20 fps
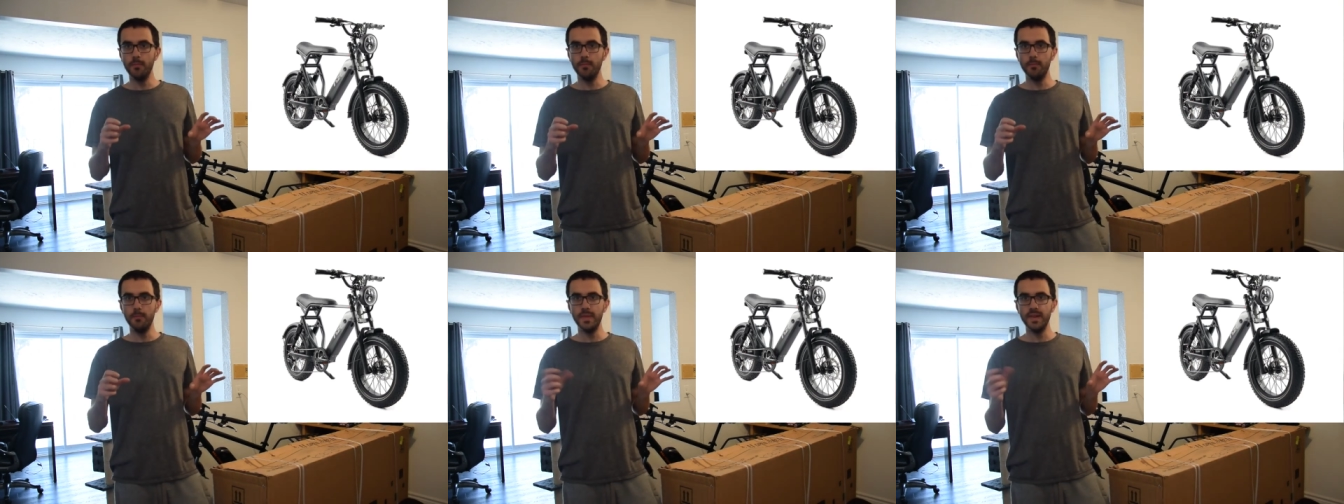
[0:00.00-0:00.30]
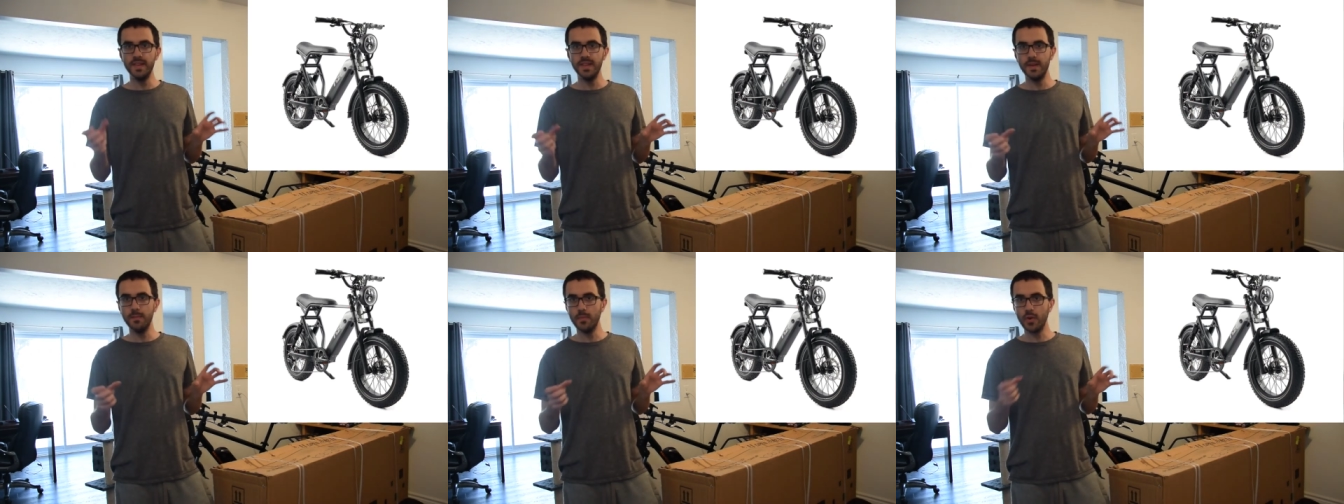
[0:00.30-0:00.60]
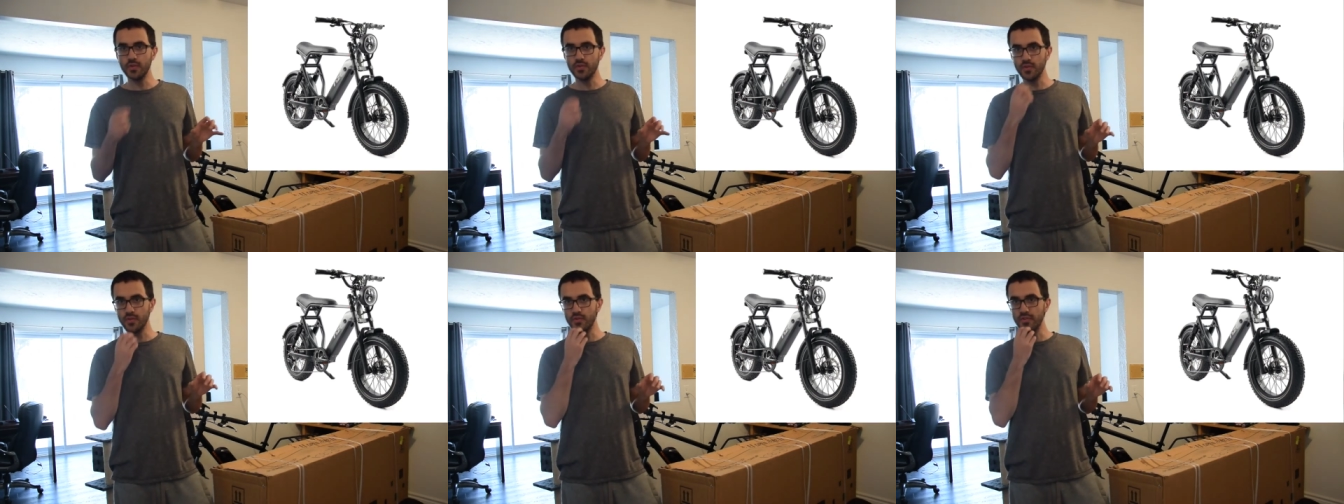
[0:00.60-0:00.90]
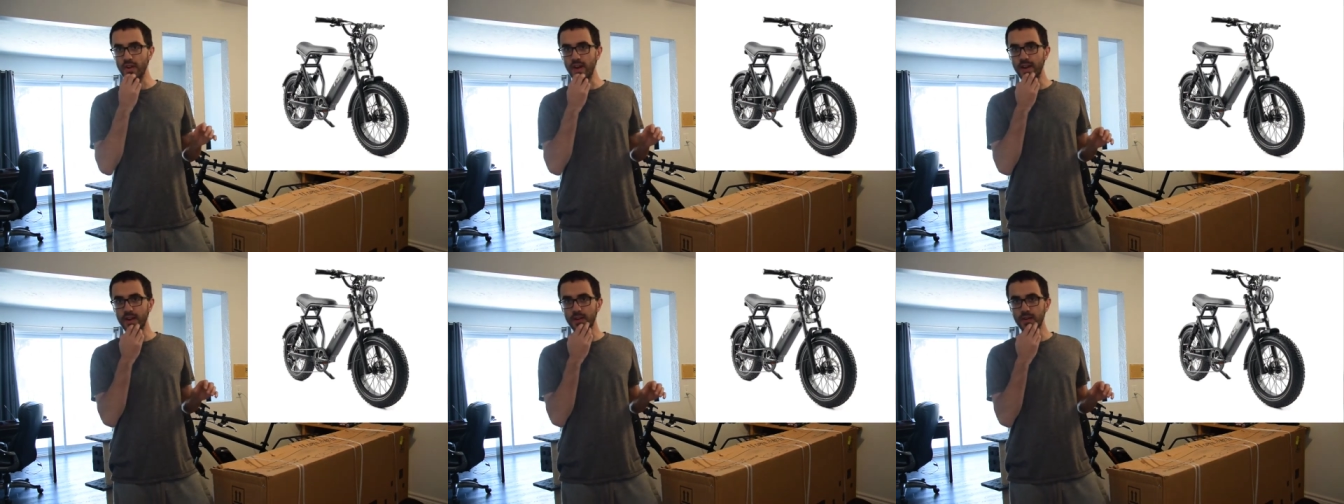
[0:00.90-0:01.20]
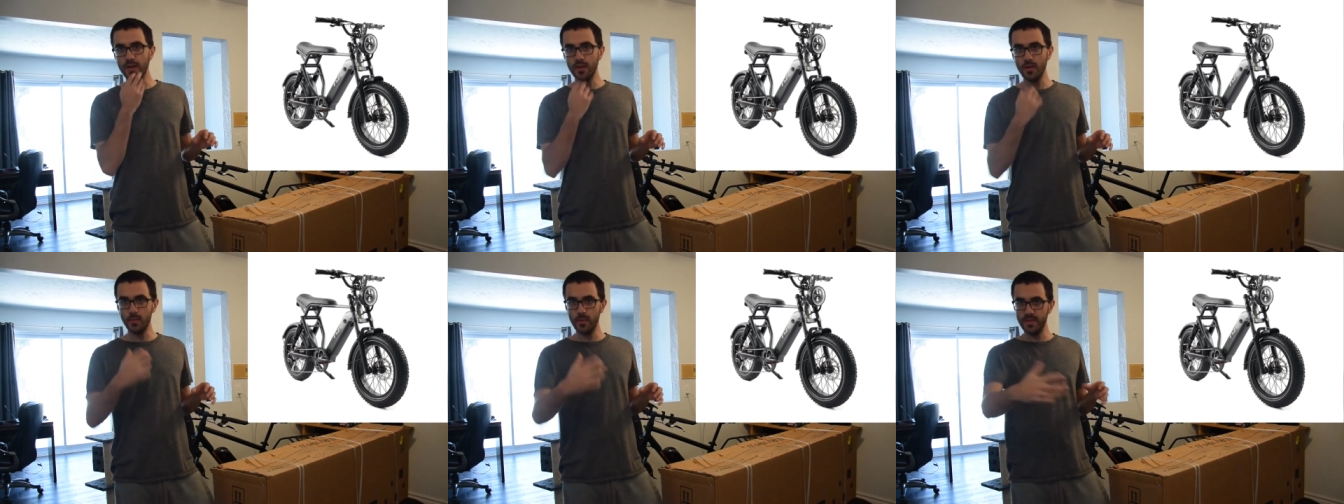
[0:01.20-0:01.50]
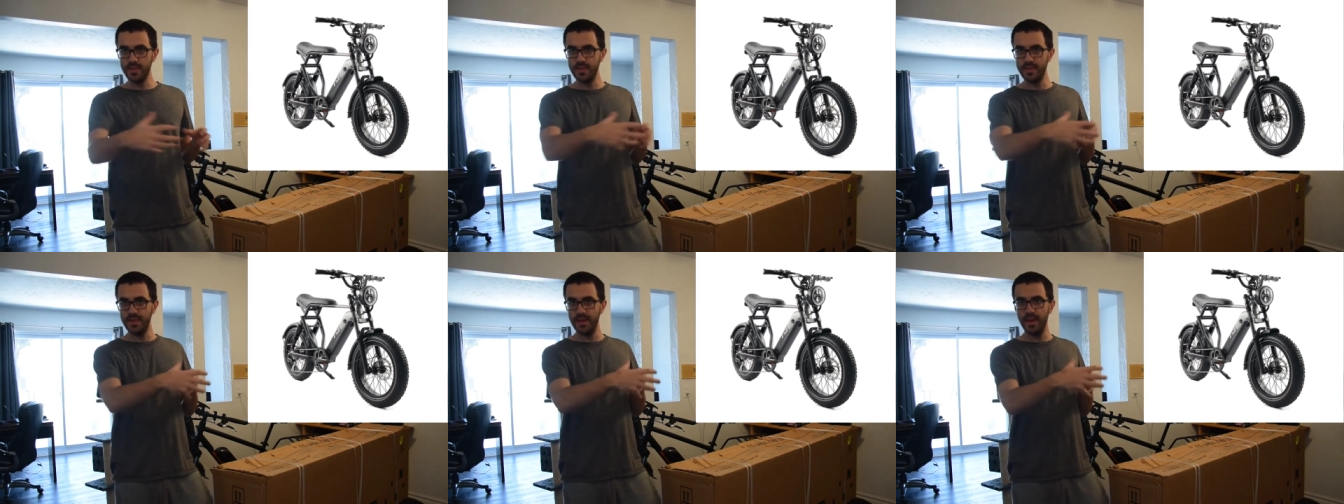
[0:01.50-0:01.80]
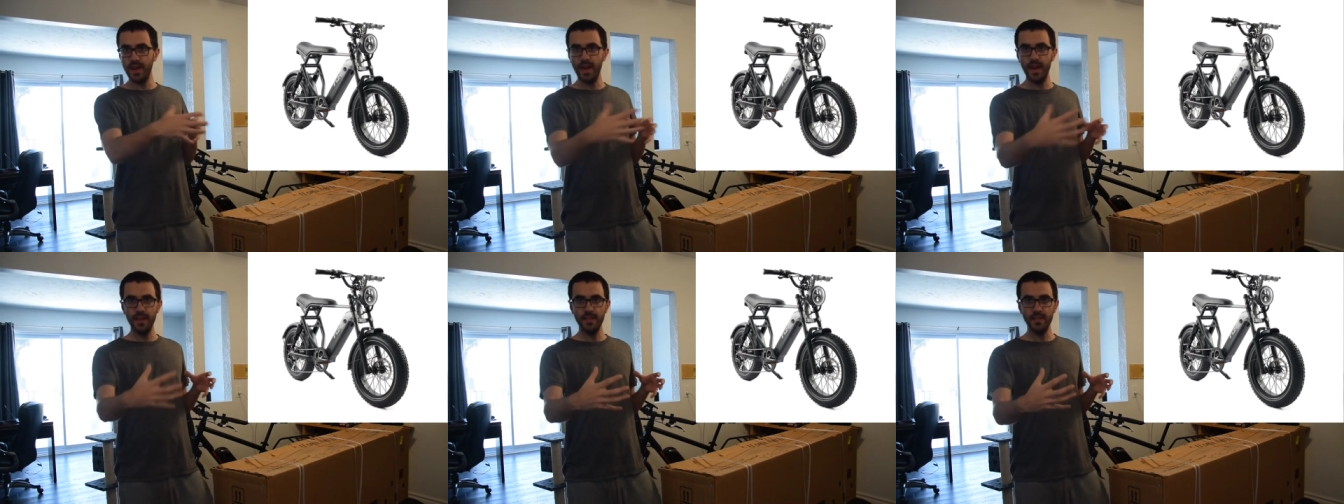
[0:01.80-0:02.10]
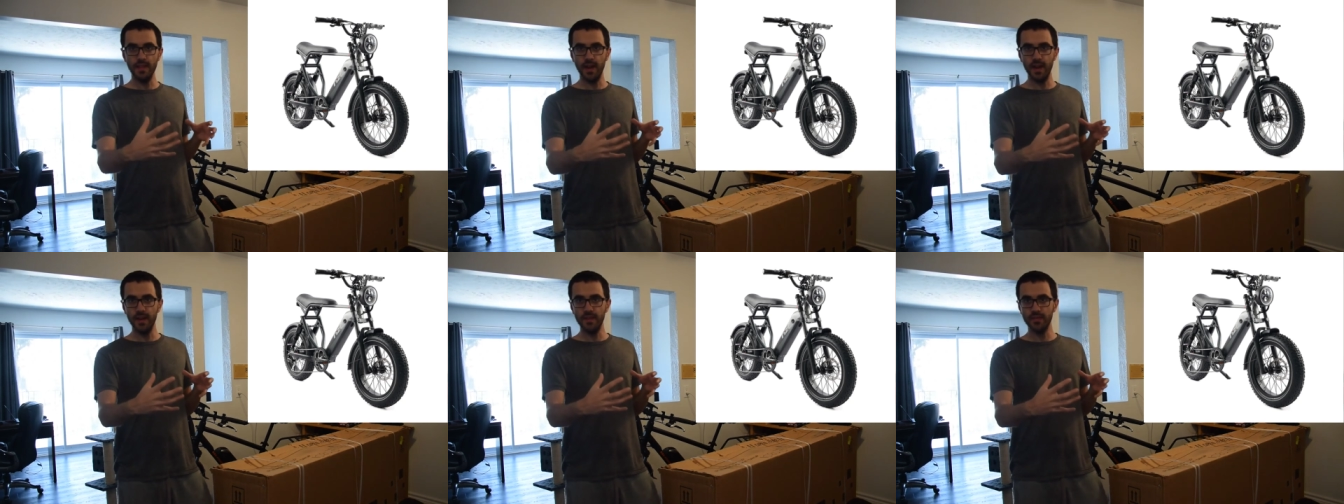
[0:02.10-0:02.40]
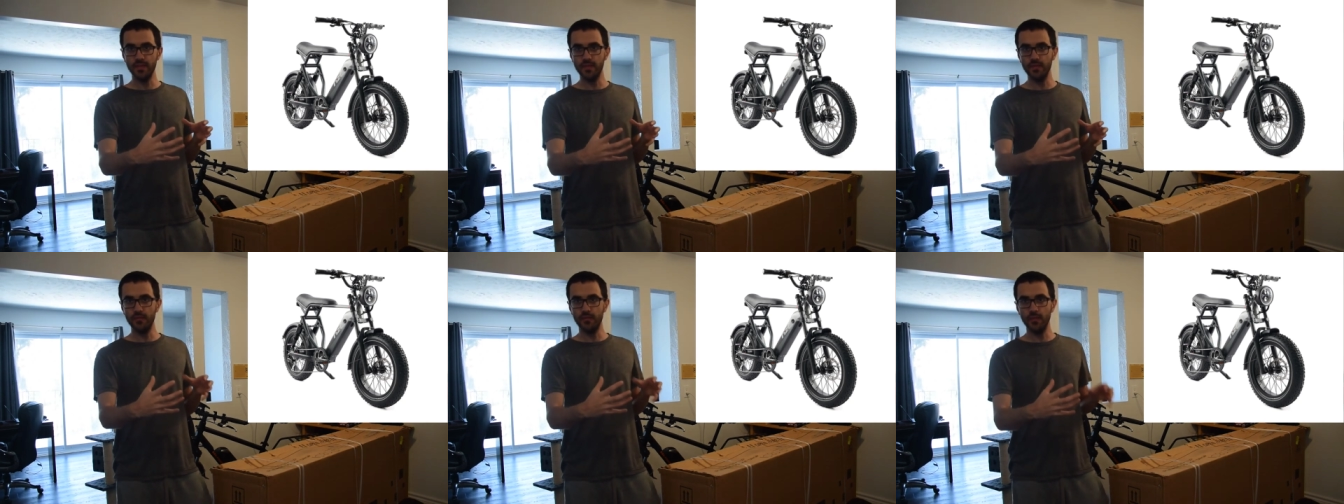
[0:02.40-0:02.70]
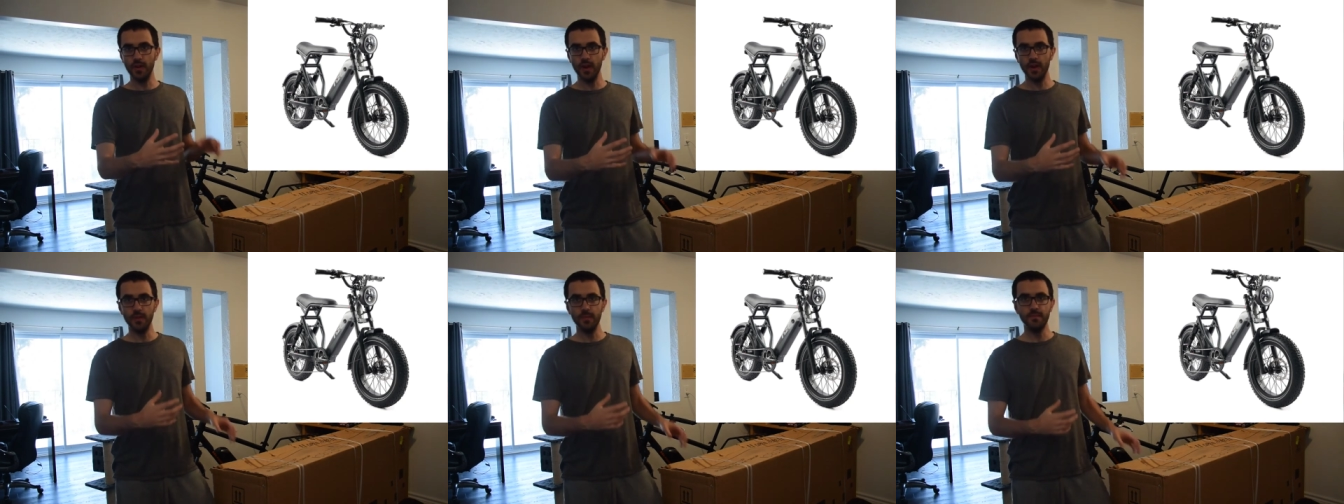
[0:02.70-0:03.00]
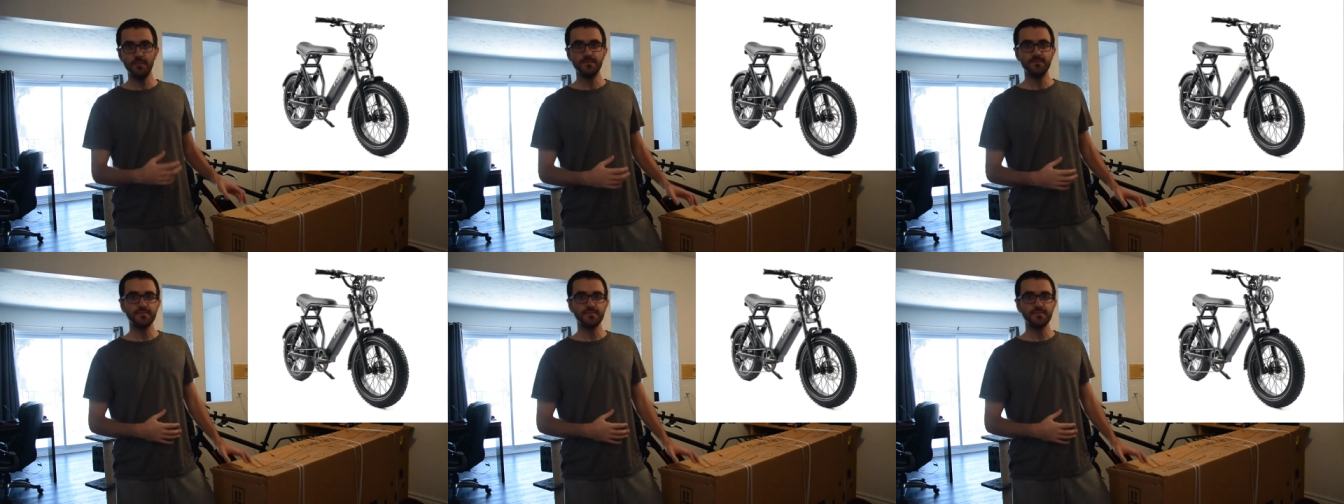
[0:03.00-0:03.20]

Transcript: mini motorcycle with the headlights in the front